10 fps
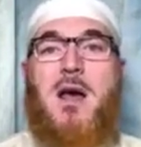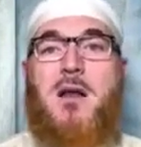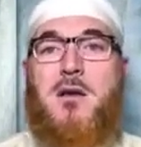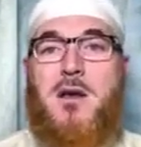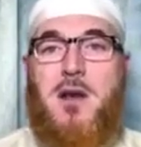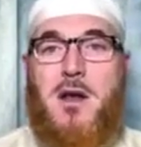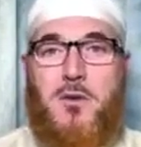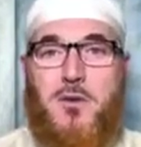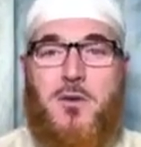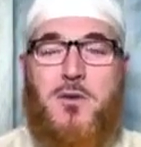and
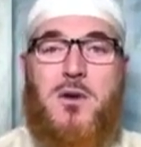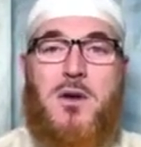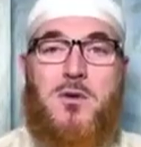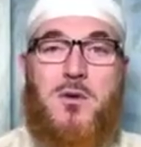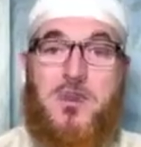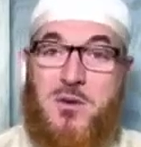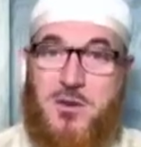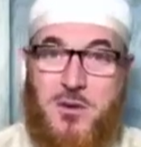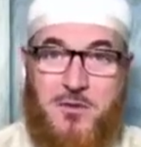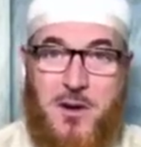direct you to the
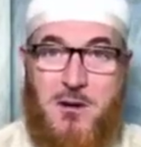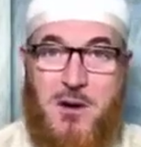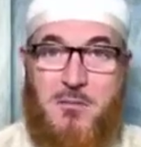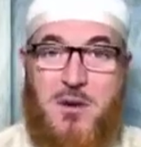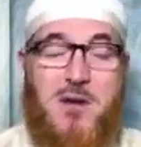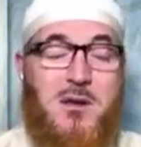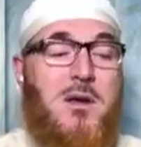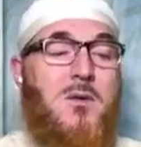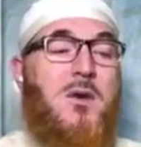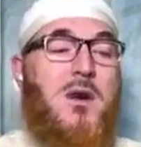best of our
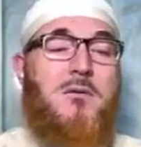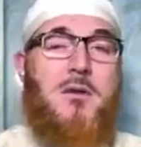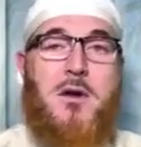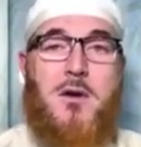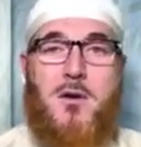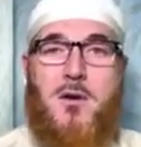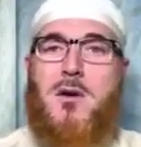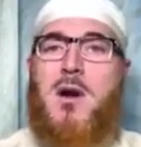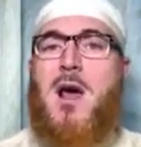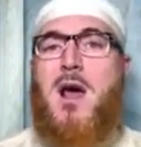ability whenever you call.